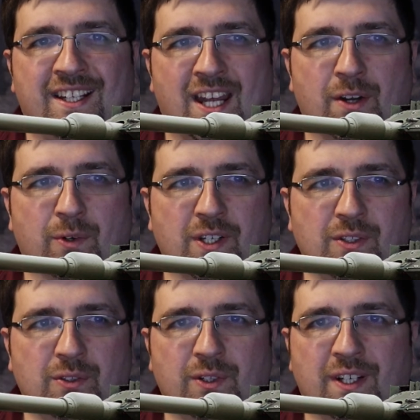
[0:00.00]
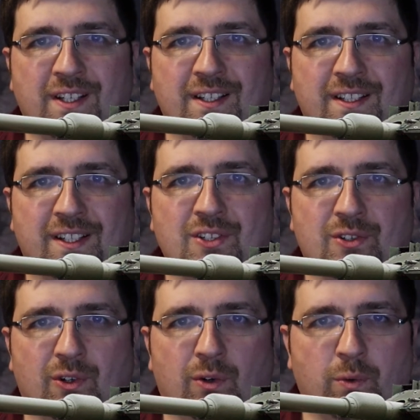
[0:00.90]
kind of where you
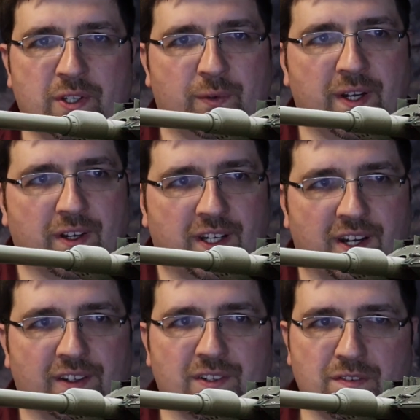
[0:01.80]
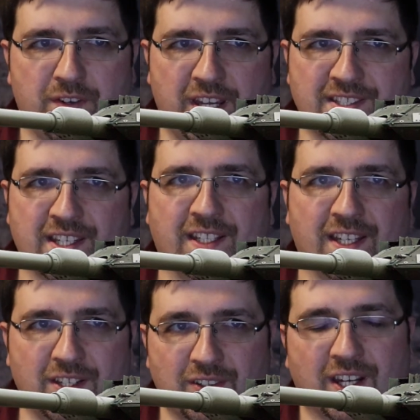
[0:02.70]
control which way your character's facing
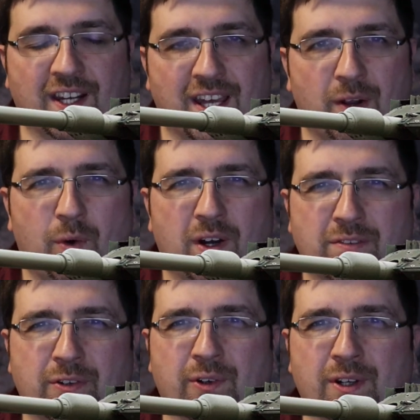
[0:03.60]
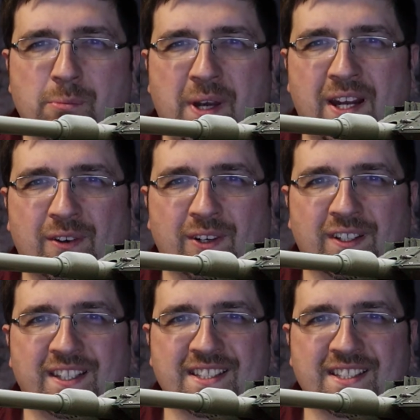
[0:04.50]
and then you can kind of walk forward and backward,